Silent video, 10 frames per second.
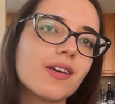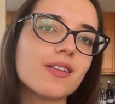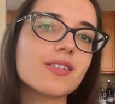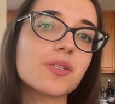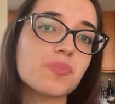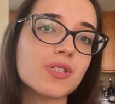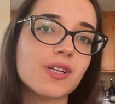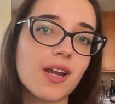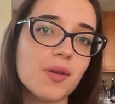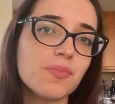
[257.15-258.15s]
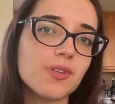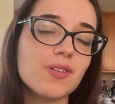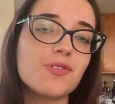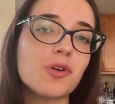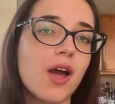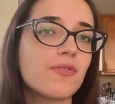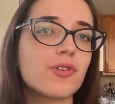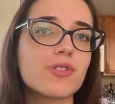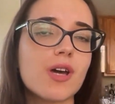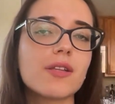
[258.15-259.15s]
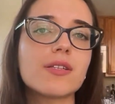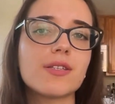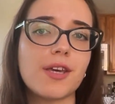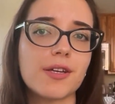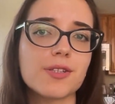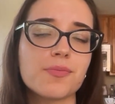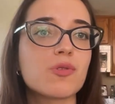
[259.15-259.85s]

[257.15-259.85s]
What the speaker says: and subscribe if you have not done it yet,